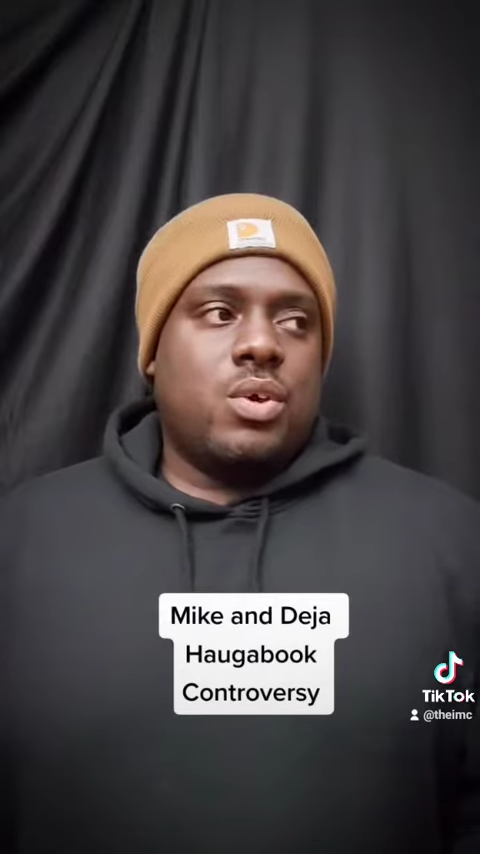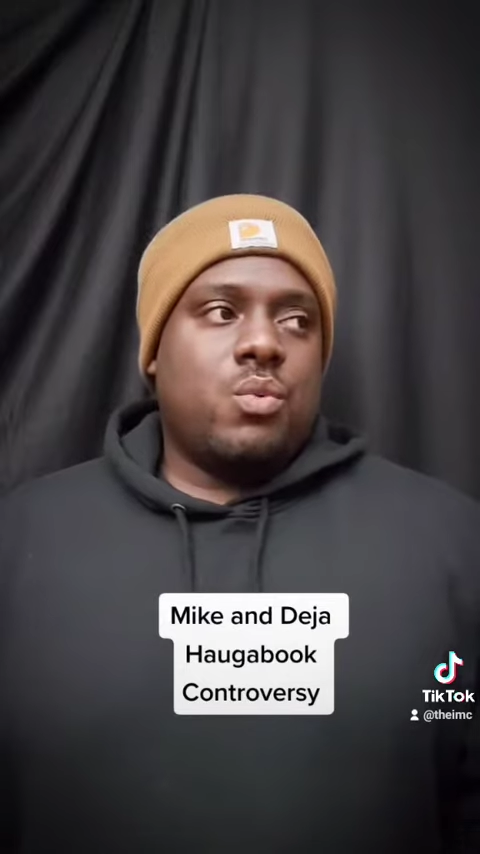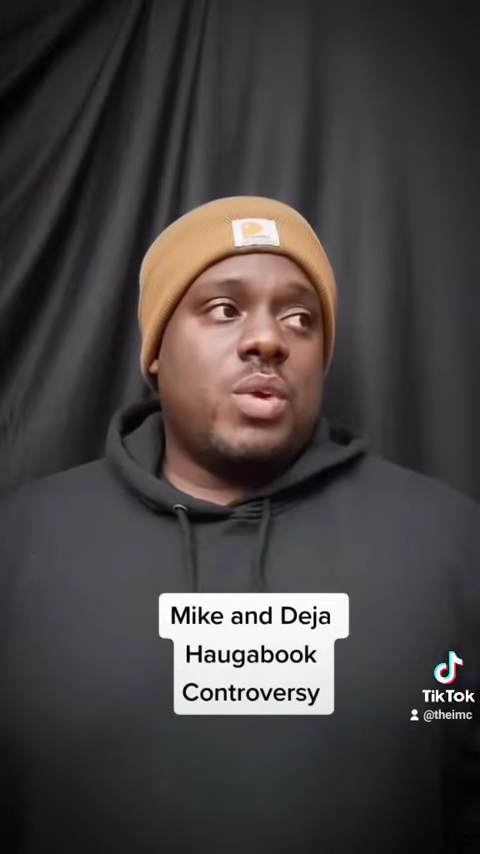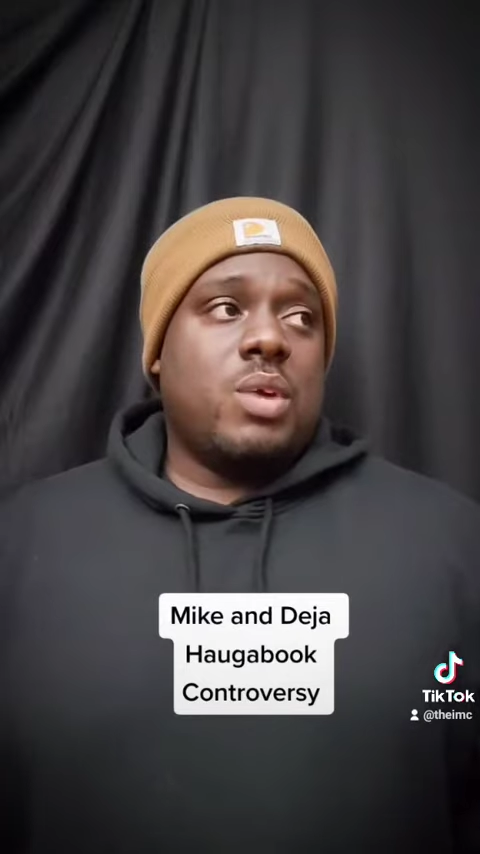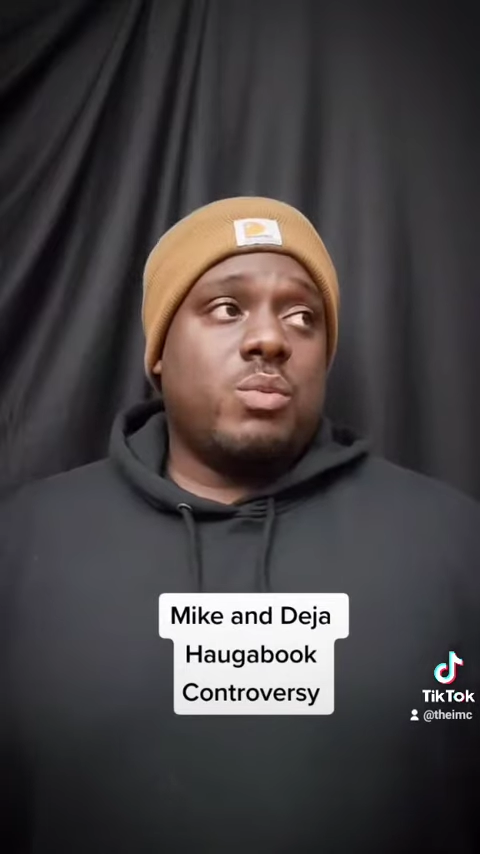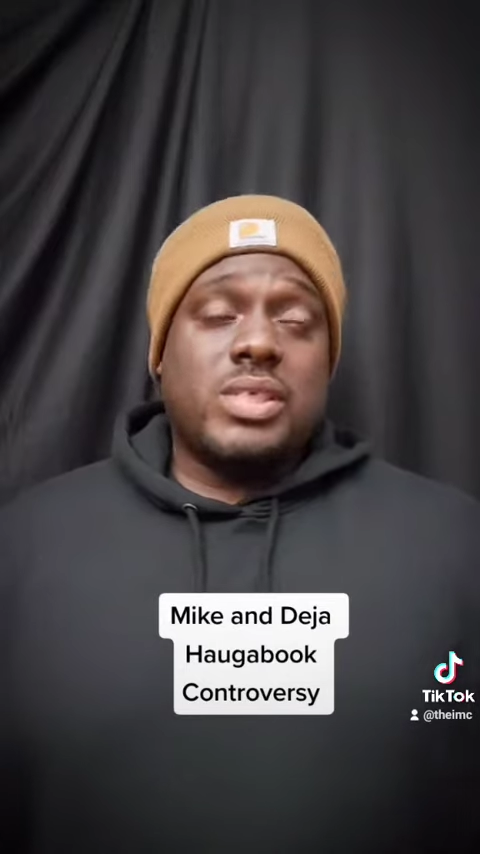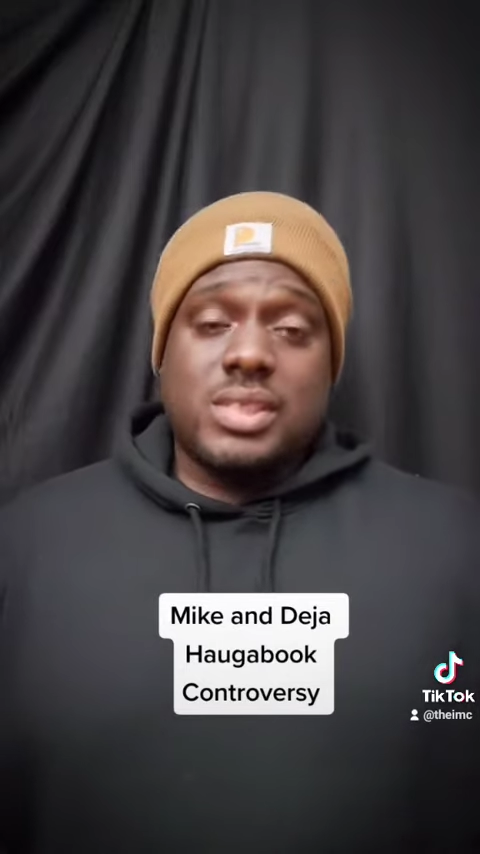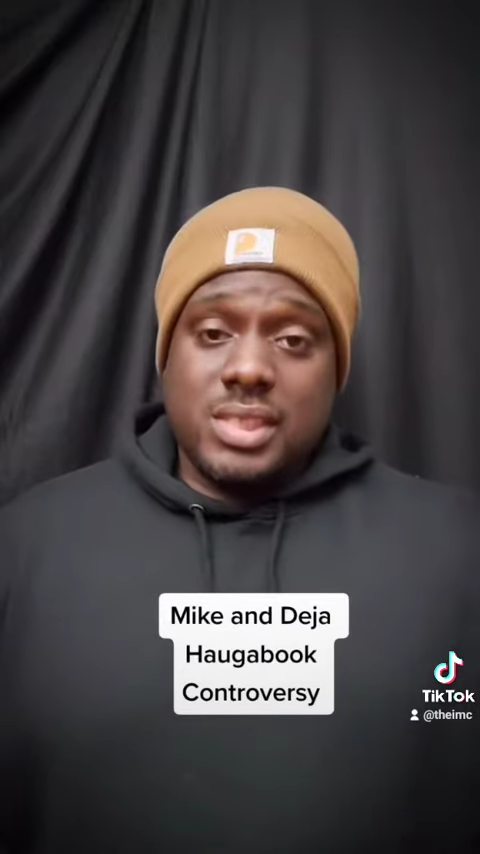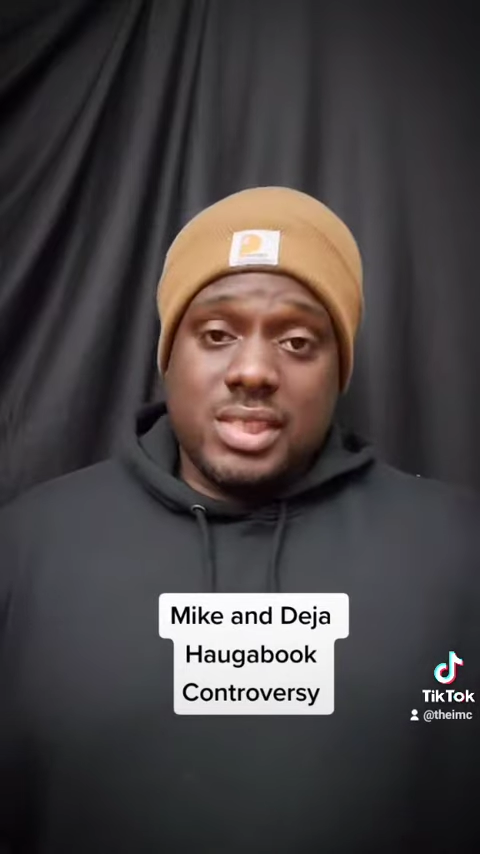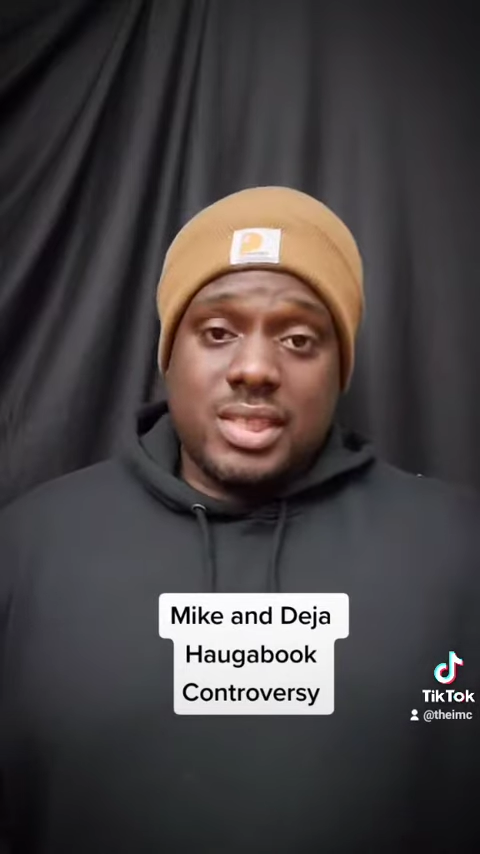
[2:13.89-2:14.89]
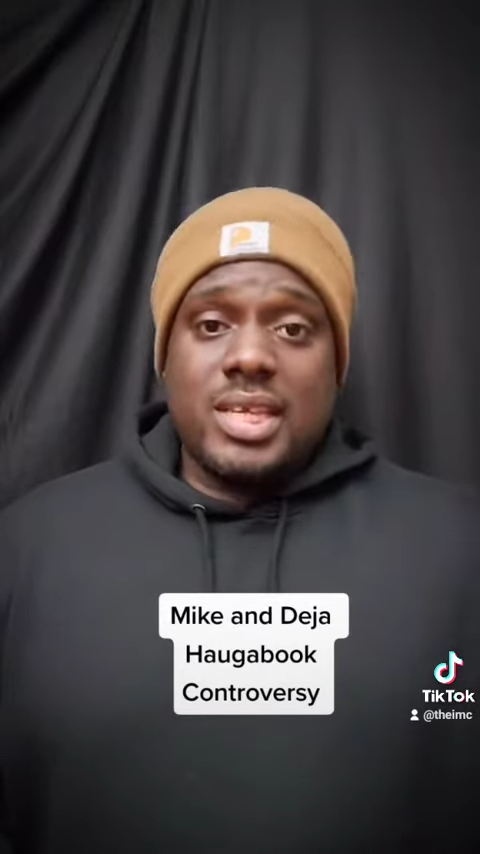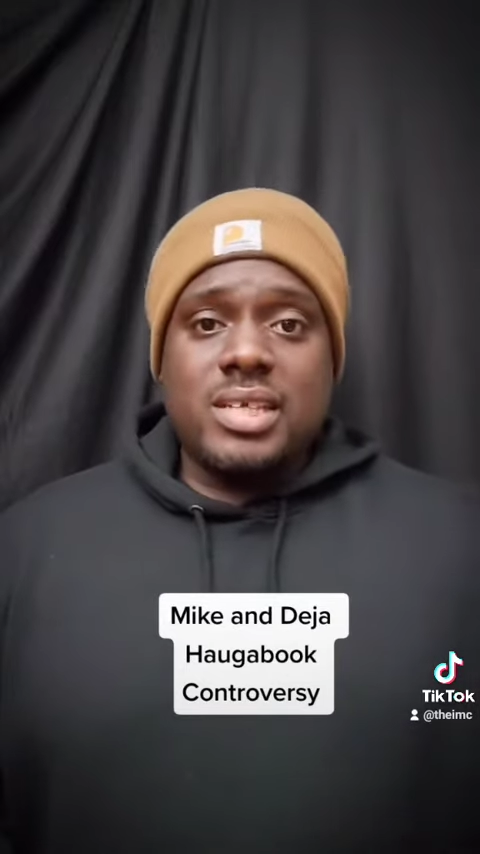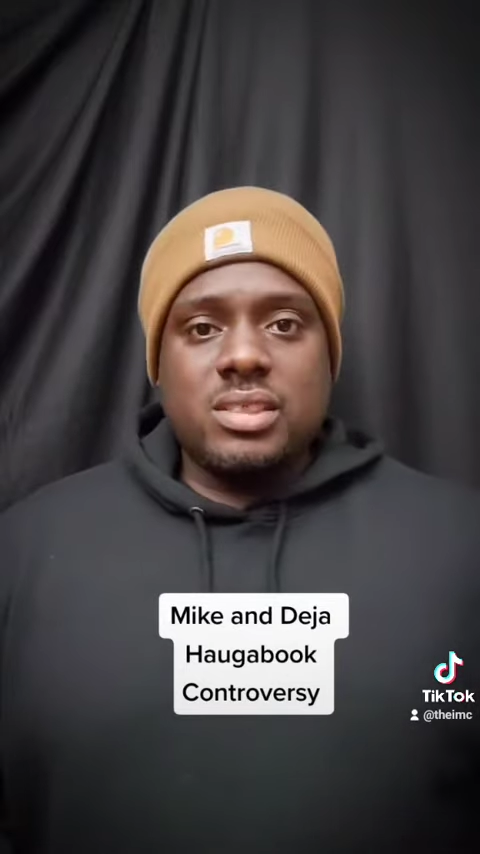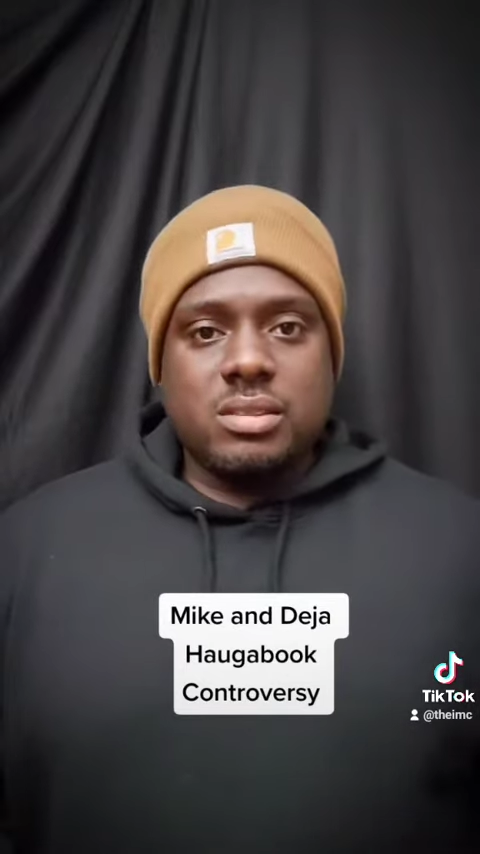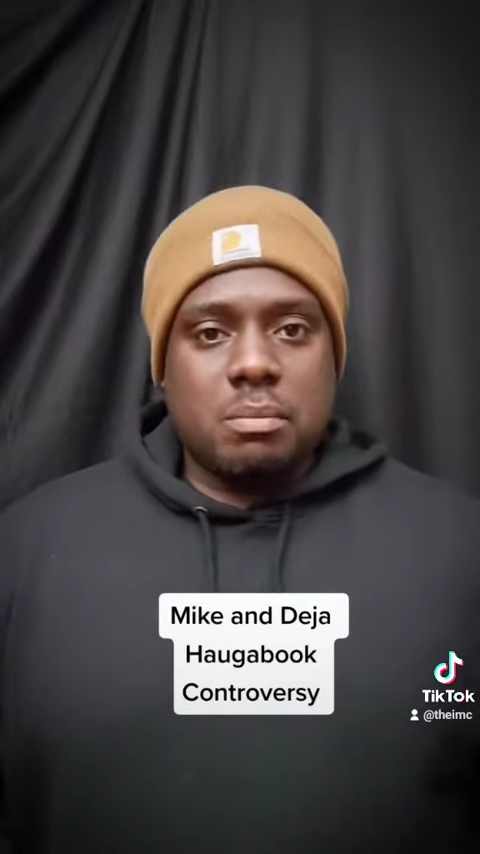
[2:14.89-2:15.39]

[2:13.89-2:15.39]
where we see things,